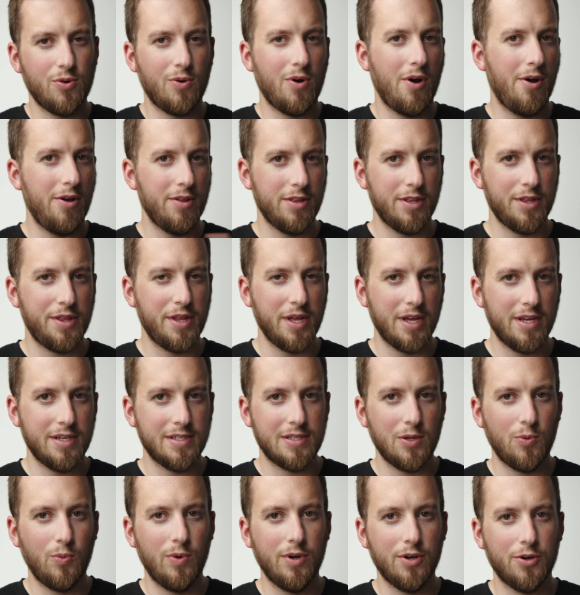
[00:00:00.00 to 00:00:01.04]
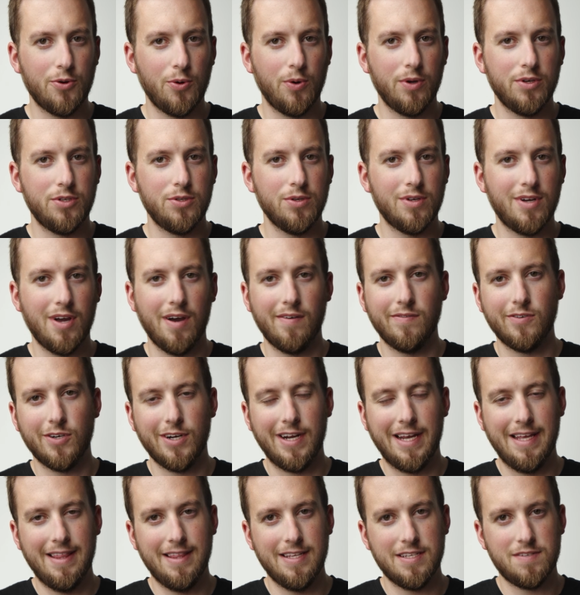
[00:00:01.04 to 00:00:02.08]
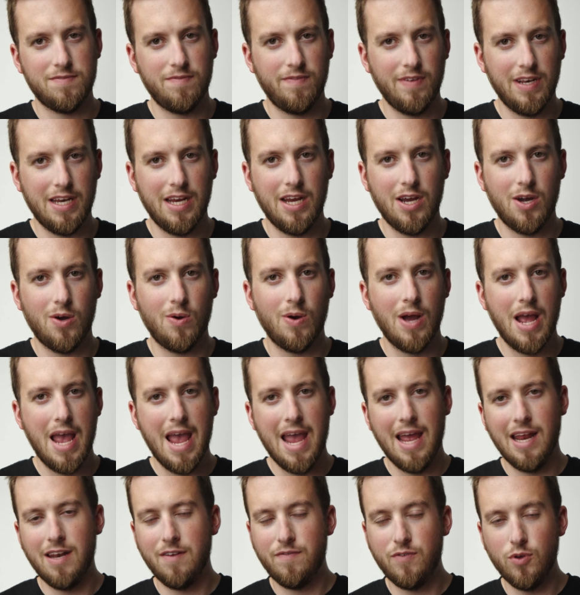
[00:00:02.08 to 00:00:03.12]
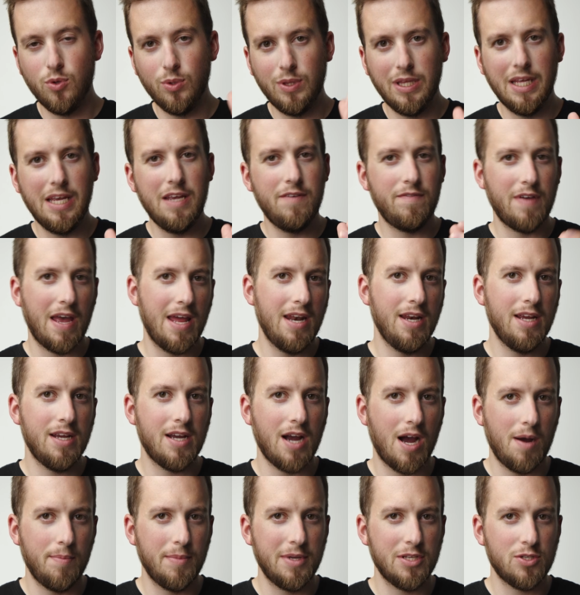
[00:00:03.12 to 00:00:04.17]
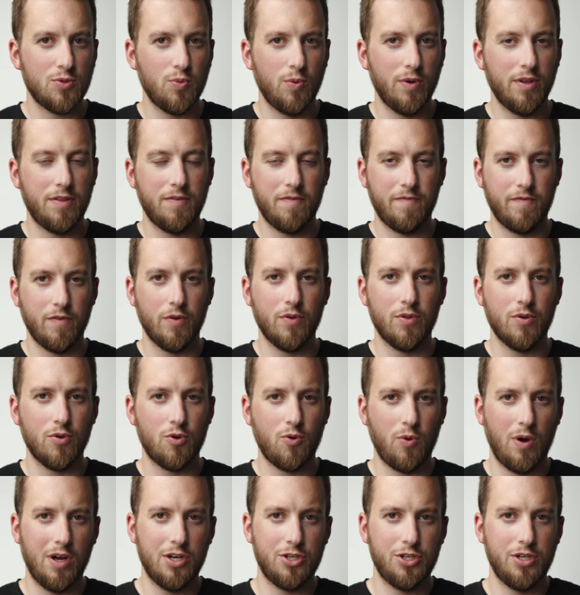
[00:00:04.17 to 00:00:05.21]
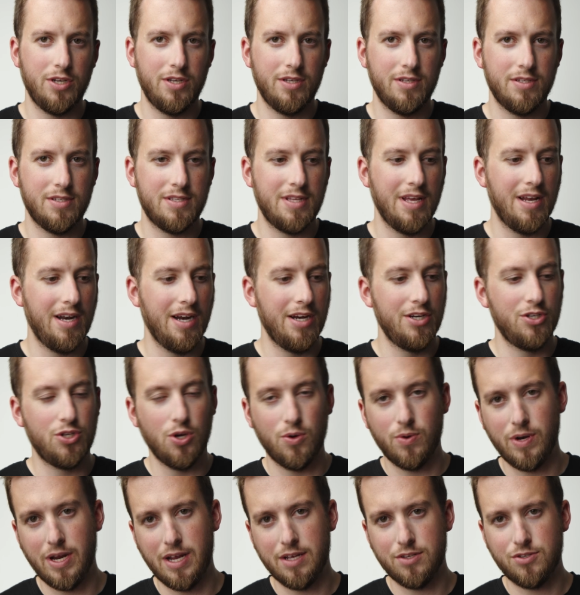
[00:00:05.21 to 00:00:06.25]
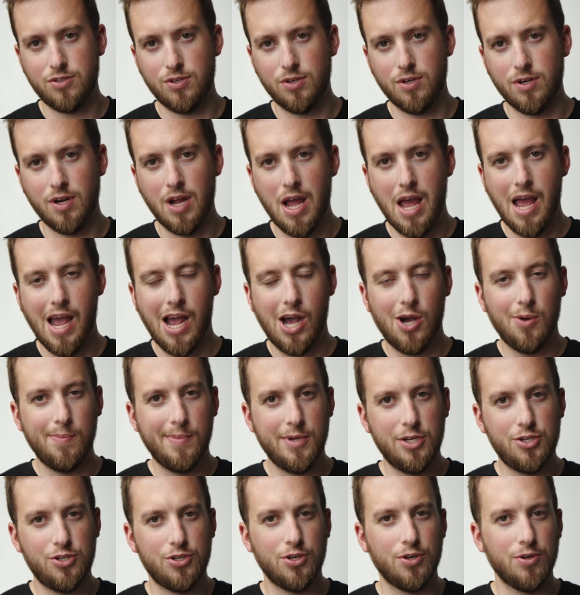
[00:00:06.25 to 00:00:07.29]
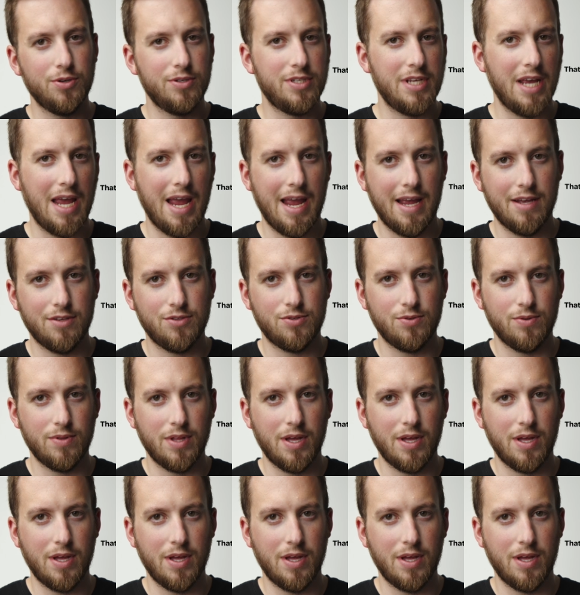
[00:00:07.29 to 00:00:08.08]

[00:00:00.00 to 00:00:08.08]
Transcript: are all the things that we're going to cover in this video, and if you leave any comments with further questions that I don't answer, I'll be sure to answer